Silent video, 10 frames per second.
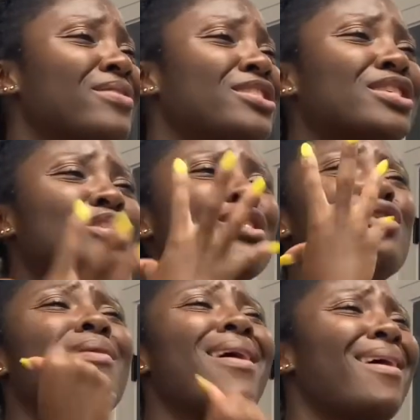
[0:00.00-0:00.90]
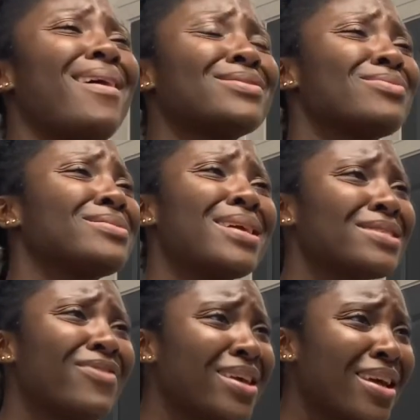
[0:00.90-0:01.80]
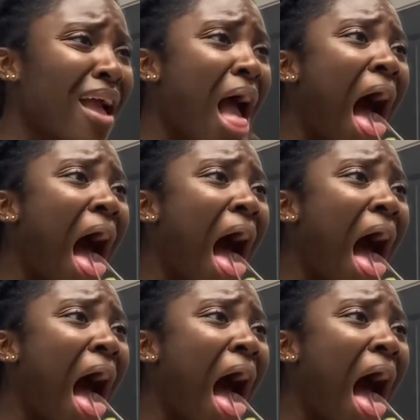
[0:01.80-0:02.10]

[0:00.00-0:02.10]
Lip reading: It's just so satisfying.